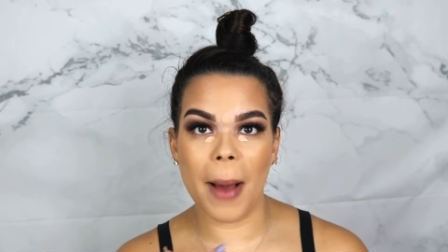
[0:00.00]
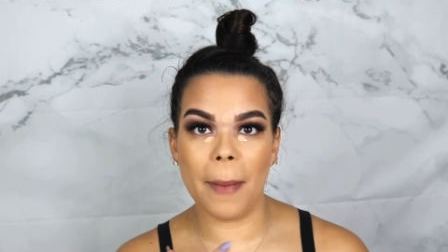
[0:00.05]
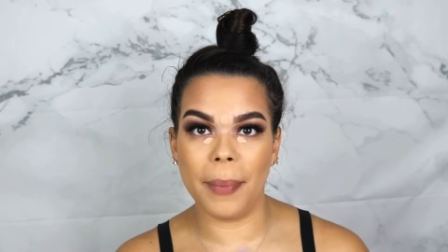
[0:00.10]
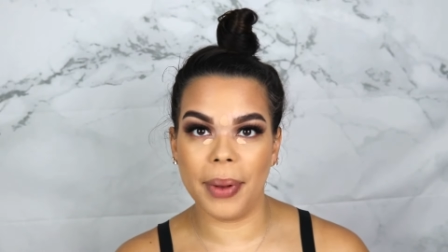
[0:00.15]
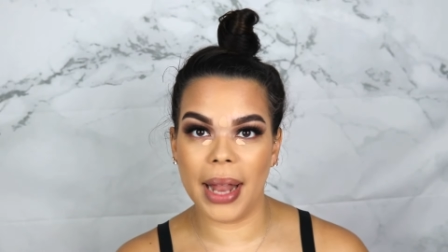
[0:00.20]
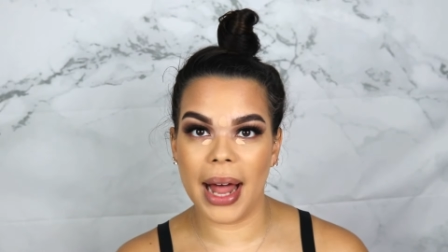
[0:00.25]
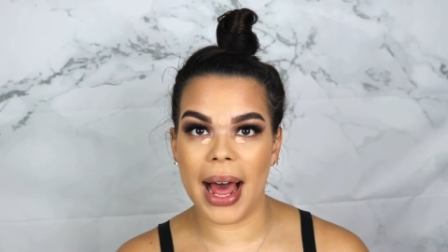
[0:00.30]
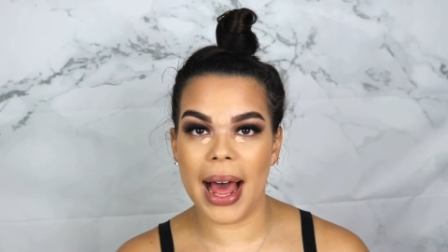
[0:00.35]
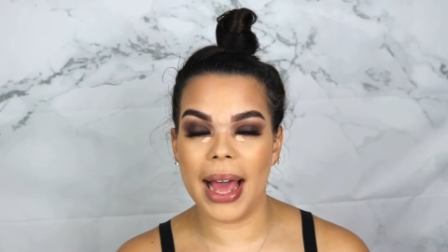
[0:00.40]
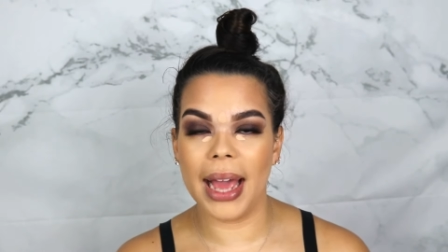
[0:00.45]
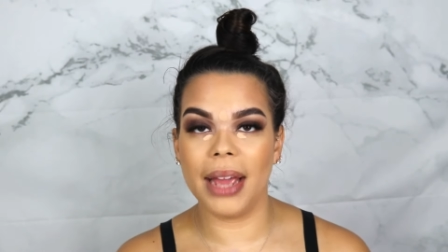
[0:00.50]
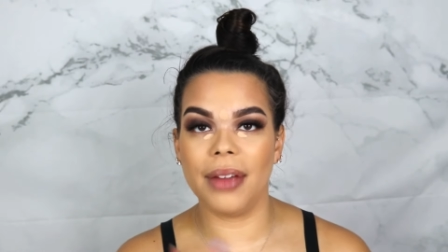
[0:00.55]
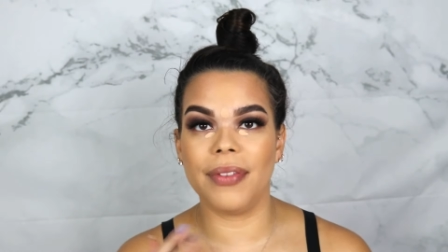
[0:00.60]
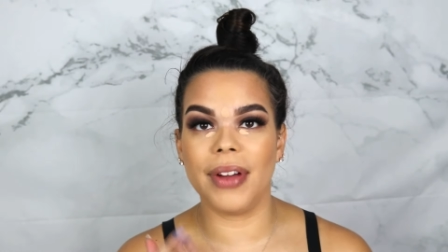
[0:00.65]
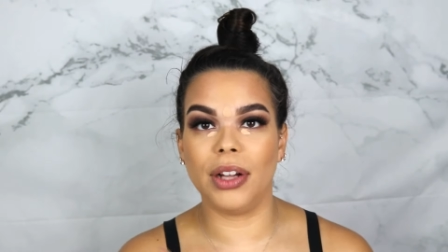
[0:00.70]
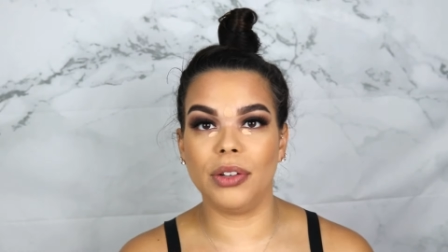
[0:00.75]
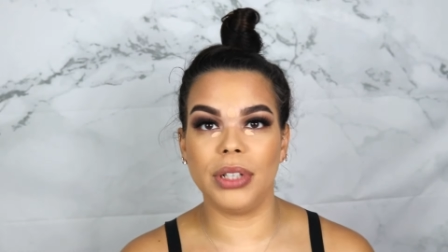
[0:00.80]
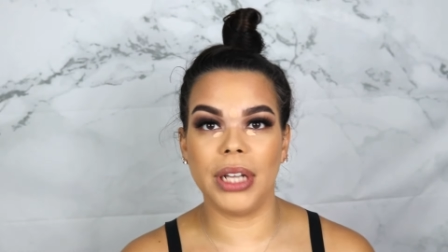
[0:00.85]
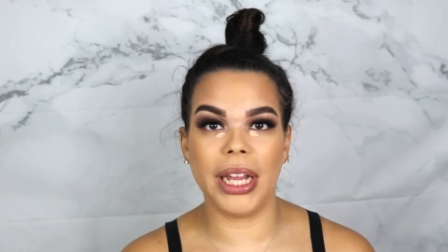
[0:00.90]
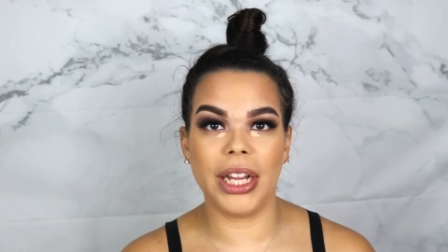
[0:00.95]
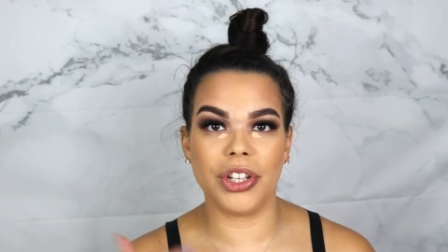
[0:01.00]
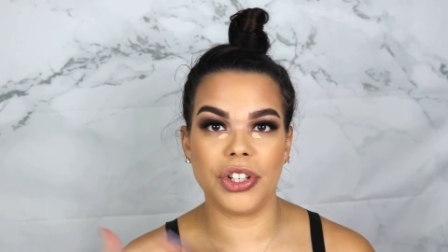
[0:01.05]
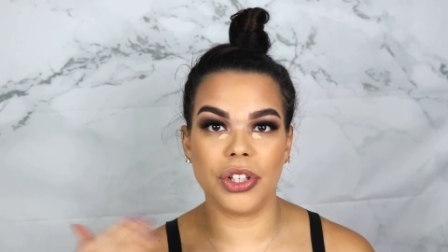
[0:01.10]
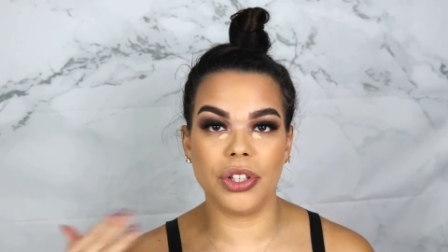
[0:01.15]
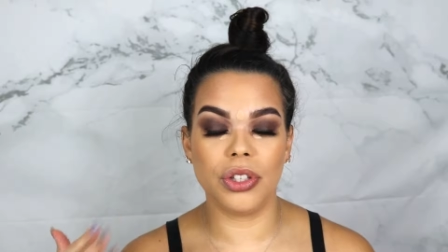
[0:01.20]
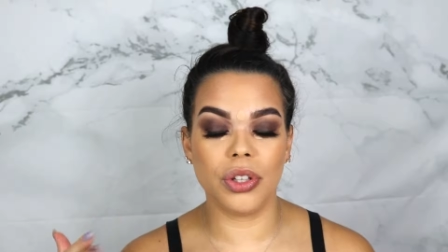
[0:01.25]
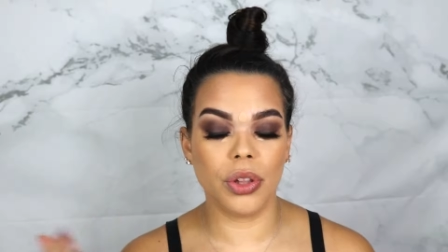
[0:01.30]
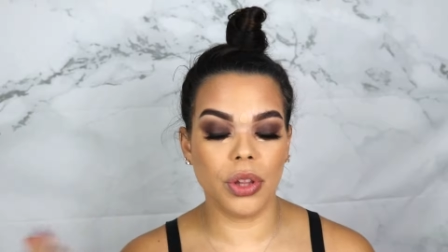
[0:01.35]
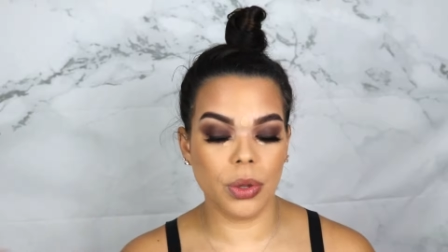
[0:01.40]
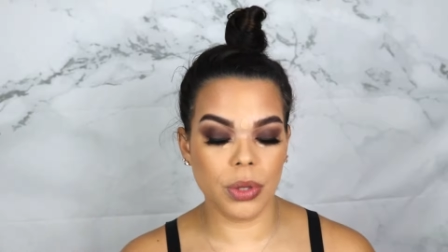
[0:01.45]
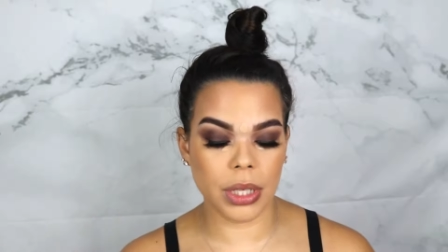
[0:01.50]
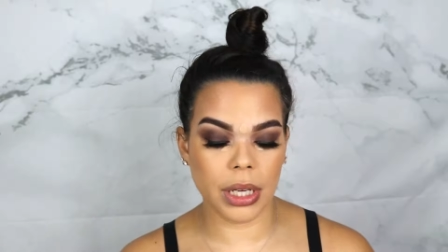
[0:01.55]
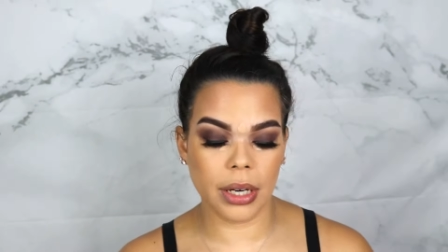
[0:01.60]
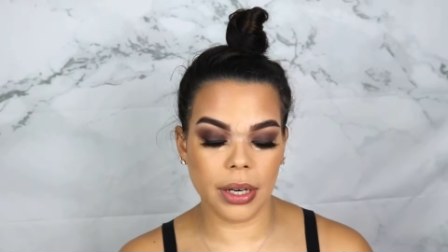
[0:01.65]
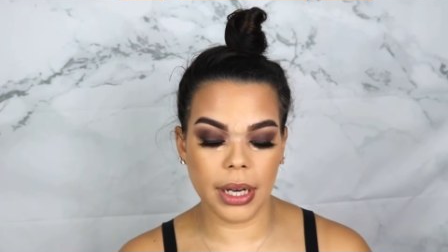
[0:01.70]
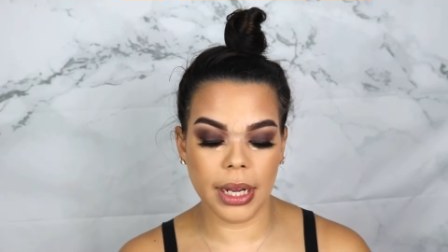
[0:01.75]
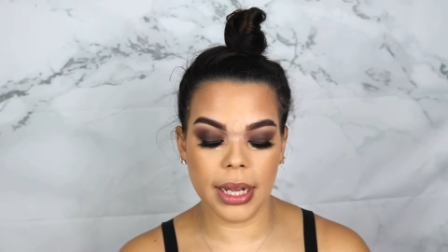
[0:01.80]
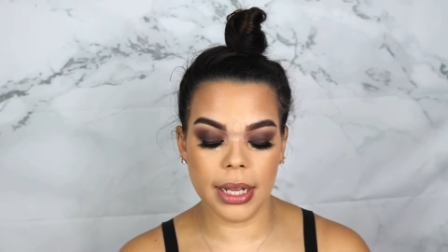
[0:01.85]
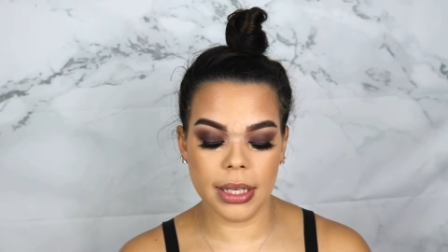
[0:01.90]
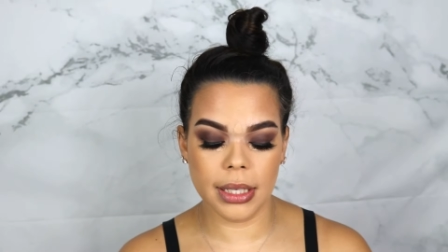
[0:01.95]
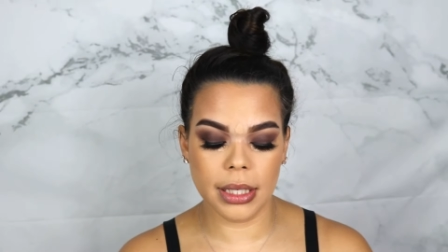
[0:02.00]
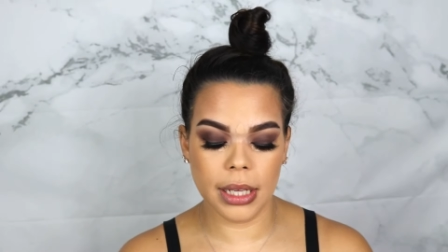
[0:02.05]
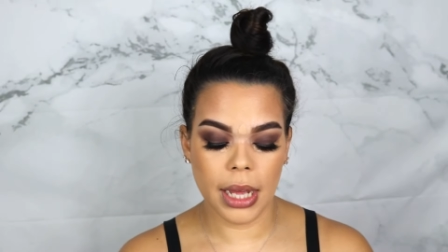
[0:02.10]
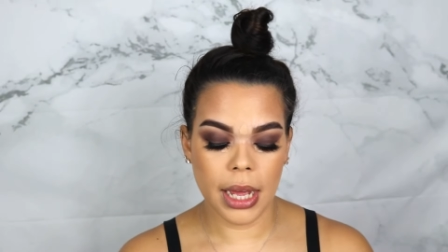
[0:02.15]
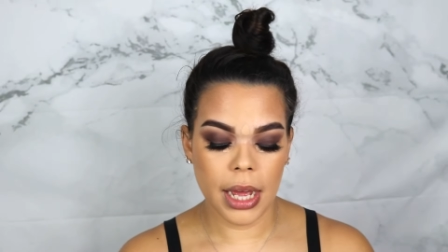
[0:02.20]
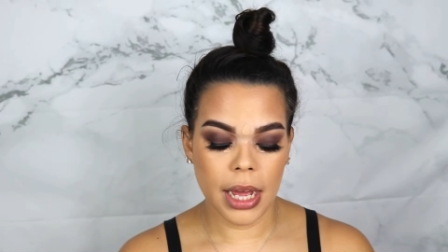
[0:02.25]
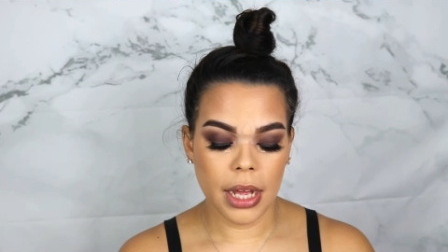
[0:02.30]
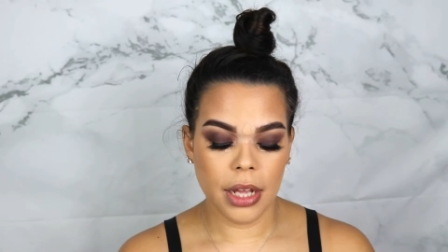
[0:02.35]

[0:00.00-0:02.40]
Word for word: apply foundation to those areas.